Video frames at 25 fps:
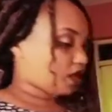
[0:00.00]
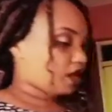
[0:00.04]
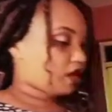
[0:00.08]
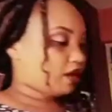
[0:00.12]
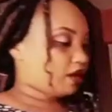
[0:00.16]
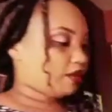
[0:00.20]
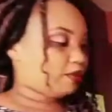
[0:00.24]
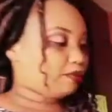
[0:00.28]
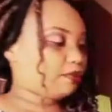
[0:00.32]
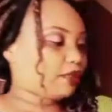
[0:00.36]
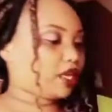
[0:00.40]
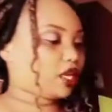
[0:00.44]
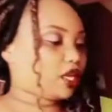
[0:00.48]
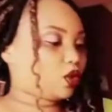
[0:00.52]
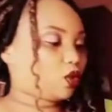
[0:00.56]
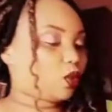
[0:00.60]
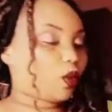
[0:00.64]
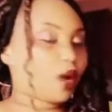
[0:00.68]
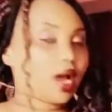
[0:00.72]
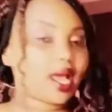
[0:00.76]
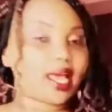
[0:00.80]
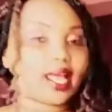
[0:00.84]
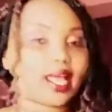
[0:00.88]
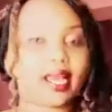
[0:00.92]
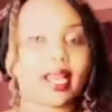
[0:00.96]

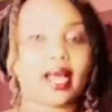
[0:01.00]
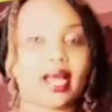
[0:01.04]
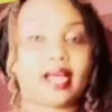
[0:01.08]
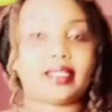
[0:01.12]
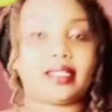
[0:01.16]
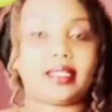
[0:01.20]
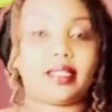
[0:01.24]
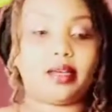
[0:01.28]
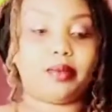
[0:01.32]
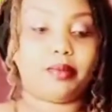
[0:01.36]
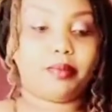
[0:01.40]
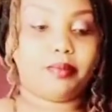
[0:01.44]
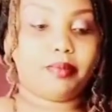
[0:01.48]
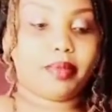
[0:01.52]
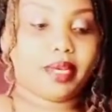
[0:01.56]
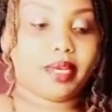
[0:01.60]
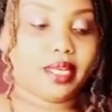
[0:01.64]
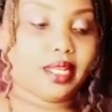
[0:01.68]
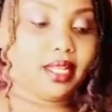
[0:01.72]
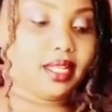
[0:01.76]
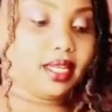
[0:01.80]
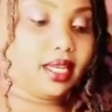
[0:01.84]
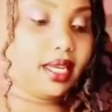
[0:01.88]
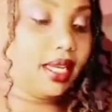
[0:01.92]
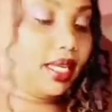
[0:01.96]
Meanwhile, as the
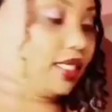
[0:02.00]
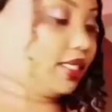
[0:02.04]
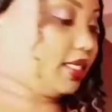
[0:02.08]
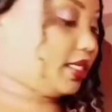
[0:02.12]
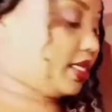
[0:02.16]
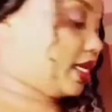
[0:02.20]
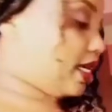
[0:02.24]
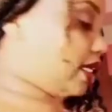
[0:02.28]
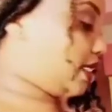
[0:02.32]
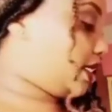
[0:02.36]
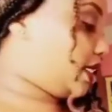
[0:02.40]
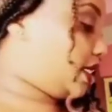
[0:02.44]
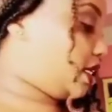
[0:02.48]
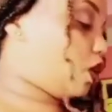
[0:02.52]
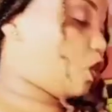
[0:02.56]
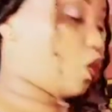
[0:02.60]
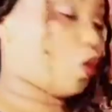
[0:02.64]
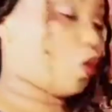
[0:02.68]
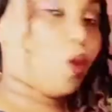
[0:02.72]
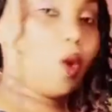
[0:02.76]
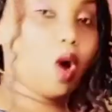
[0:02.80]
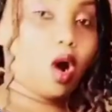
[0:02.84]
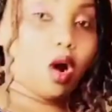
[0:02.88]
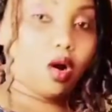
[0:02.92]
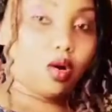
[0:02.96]
milk is getting
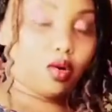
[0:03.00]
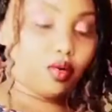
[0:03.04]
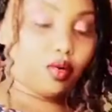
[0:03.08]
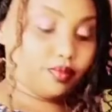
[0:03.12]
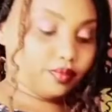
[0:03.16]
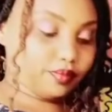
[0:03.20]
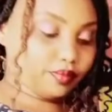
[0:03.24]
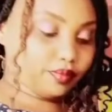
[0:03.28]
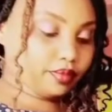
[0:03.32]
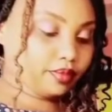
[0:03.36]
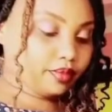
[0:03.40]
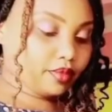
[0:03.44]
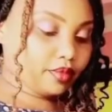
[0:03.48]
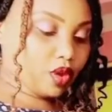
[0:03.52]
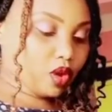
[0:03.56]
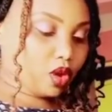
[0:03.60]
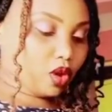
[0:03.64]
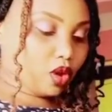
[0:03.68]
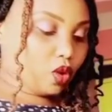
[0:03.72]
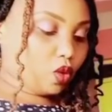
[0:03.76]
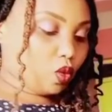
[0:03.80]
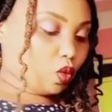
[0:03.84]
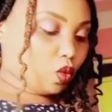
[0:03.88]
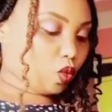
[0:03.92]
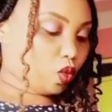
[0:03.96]
warm,
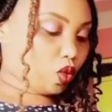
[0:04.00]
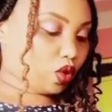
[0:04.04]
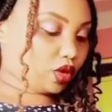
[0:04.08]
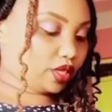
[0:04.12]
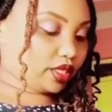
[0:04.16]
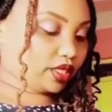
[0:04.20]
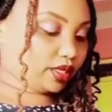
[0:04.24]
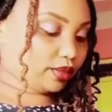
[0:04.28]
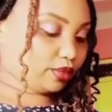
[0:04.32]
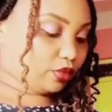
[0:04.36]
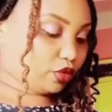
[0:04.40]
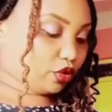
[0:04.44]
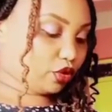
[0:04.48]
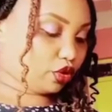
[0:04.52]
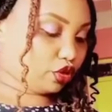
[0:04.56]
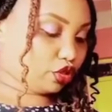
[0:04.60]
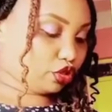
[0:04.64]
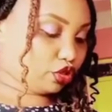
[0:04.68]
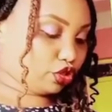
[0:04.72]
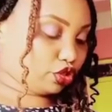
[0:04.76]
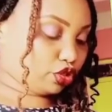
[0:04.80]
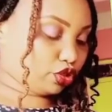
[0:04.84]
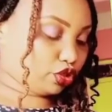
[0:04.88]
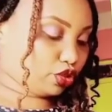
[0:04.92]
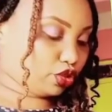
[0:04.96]
what I'm going
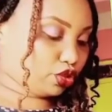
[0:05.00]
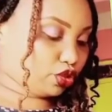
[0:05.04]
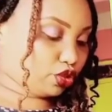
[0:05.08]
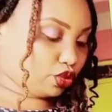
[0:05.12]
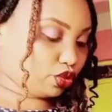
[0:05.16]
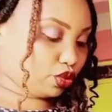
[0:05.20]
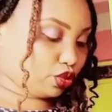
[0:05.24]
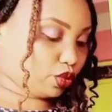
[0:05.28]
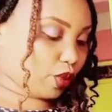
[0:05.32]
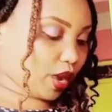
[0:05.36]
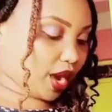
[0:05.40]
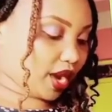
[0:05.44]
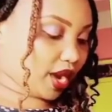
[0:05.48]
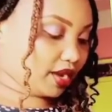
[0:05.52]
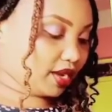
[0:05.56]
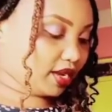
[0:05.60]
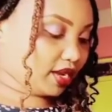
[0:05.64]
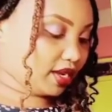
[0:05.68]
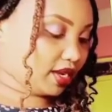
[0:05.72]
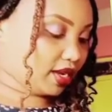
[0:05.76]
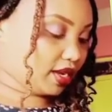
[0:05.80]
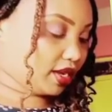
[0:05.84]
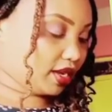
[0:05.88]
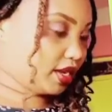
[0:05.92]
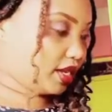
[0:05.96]
to do right
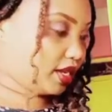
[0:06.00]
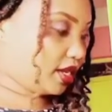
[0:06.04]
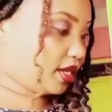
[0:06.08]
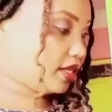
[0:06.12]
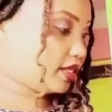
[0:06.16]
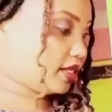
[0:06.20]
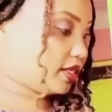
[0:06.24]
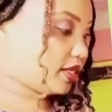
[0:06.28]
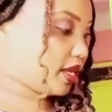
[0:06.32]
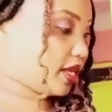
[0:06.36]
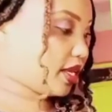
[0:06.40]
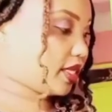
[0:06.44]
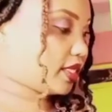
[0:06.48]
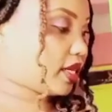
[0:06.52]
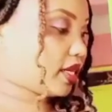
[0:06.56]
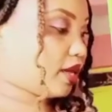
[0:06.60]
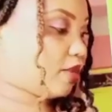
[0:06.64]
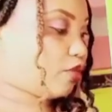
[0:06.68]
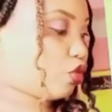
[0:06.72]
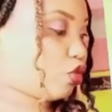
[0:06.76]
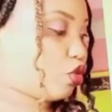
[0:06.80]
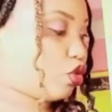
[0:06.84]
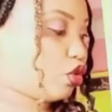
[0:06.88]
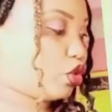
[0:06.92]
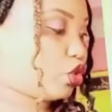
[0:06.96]
here is that I'm
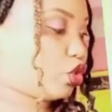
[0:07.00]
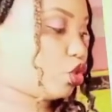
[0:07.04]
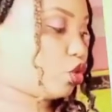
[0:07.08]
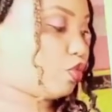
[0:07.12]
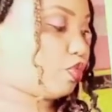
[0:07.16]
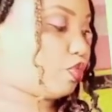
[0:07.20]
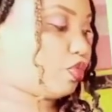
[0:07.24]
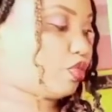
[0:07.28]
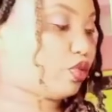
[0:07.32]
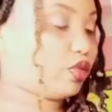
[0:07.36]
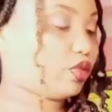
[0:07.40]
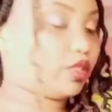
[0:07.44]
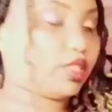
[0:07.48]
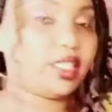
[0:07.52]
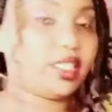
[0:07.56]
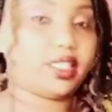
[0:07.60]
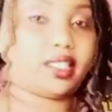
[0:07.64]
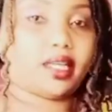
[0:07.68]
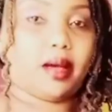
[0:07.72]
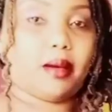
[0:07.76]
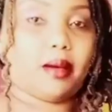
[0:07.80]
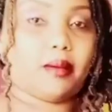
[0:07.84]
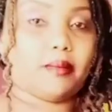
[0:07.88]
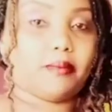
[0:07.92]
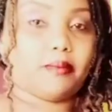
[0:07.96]
going to put
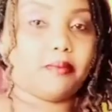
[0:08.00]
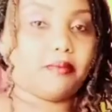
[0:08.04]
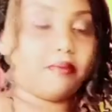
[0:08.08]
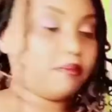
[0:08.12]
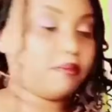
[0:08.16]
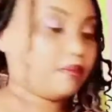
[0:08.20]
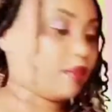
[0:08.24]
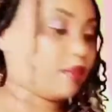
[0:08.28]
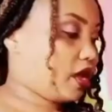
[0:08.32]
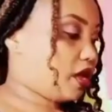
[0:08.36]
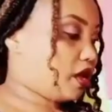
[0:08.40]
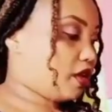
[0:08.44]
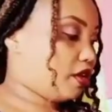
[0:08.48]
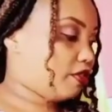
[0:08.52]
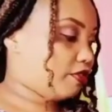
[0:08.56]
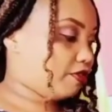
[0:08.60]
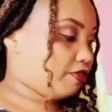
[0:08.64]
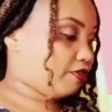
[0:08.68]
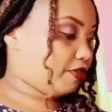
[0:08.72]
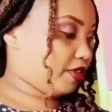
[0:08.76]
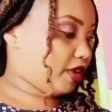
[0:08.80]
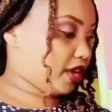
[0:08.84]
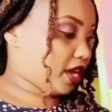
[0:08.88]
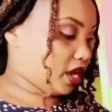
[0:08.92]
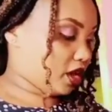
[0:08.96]
some
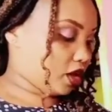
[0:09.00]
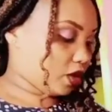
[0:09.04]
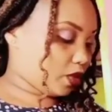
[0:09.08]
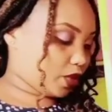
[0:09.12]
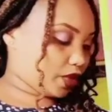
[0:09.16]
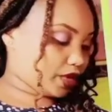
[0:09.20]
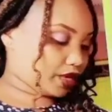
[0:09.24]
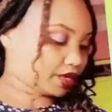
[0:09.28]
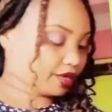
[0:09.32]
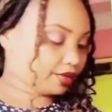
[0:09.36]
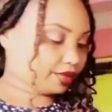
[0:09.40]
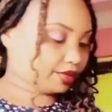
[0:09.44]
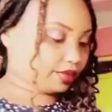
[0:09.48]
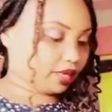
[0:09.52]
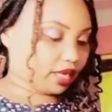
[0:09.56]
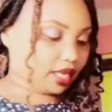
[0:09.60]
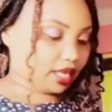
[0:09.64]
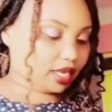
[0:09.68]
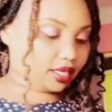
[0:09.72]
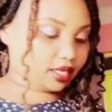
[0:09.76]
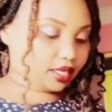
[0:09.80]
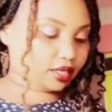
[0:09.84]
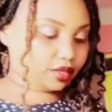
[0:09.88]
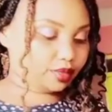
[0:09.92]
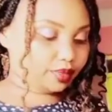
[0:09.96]
flour, a
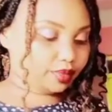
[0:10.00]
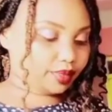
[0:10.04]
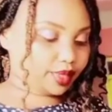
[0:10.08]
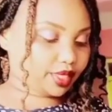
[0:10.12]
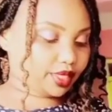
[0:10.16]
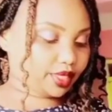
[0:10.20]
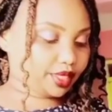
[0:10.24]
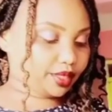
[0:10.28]
little bit.